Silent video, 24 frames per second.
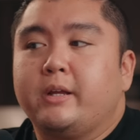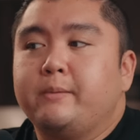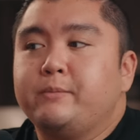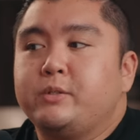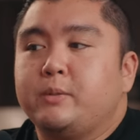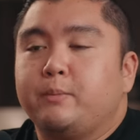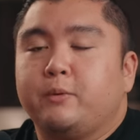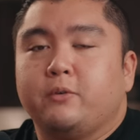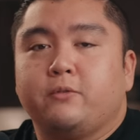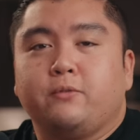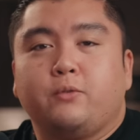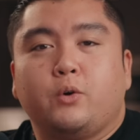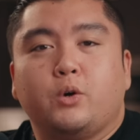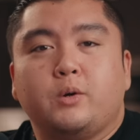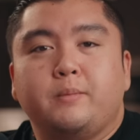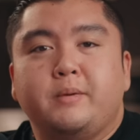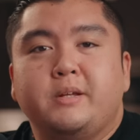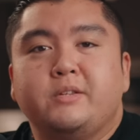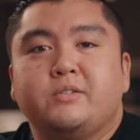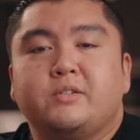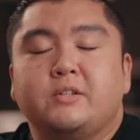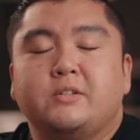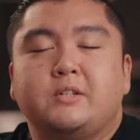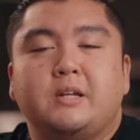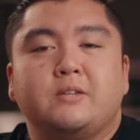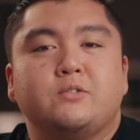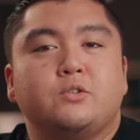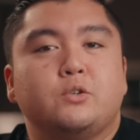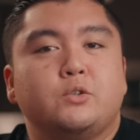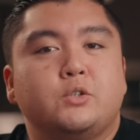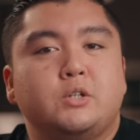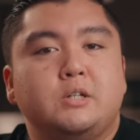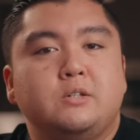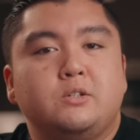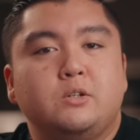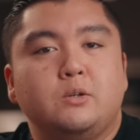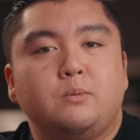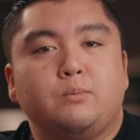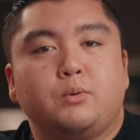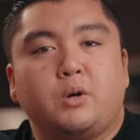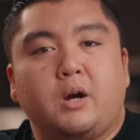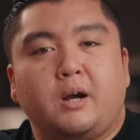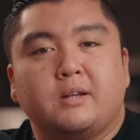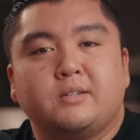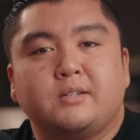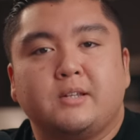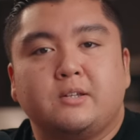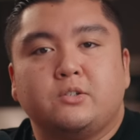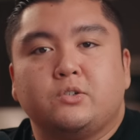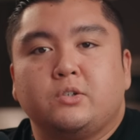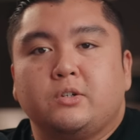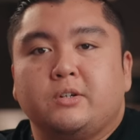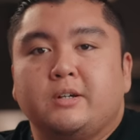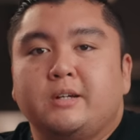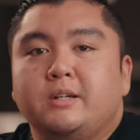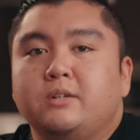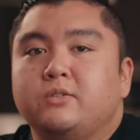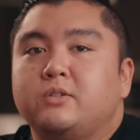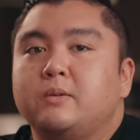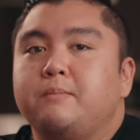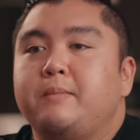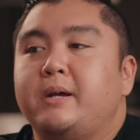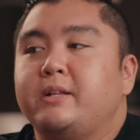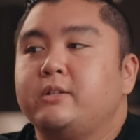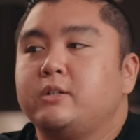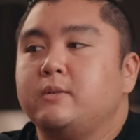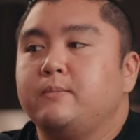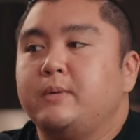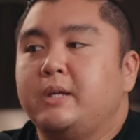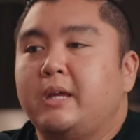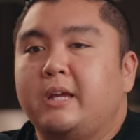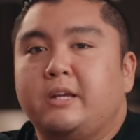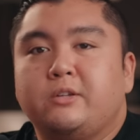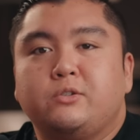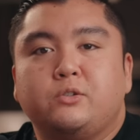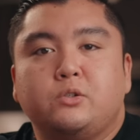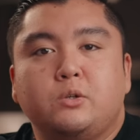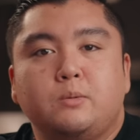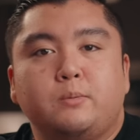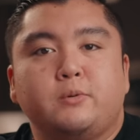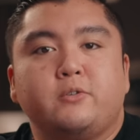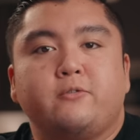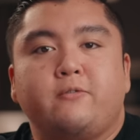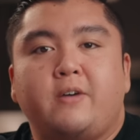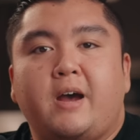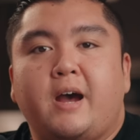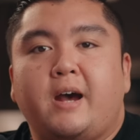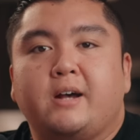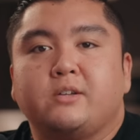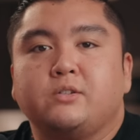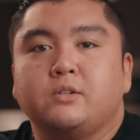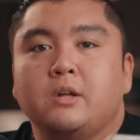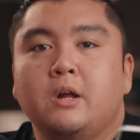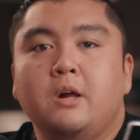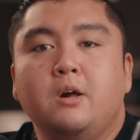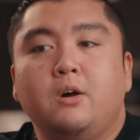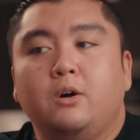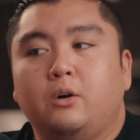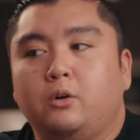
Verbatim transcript: comes to performance, the Tensor G2 processor isn't meant to be a super fast,